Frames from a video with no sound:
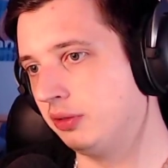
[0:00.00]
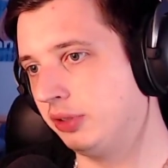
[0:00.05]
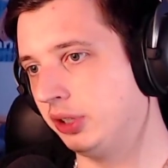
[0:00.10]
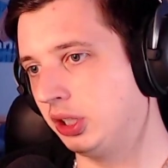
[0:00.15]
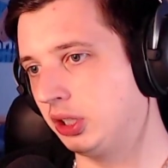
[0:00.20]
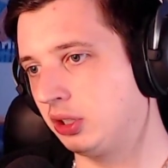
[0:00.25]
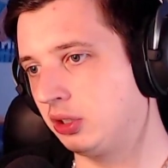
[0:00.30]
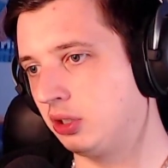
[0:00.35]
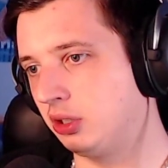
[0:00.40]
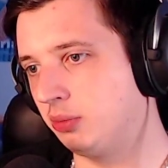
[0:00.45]
think
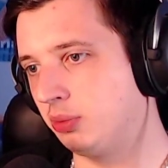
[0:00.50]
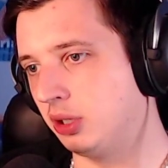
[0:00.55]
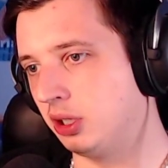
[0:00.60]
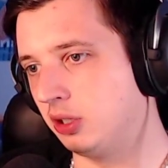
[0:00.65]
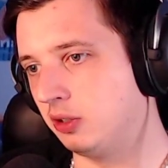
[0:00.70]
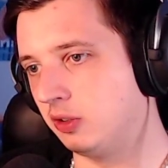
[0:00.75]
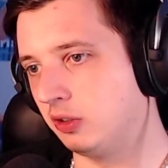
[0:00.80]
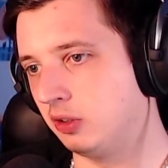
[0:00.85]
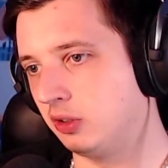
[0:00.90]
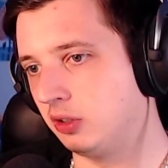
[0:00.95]
it could be
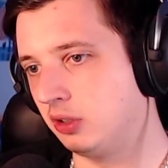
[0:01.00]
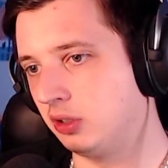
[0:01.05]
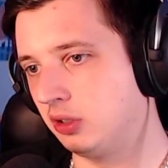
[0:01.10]
HyunJin.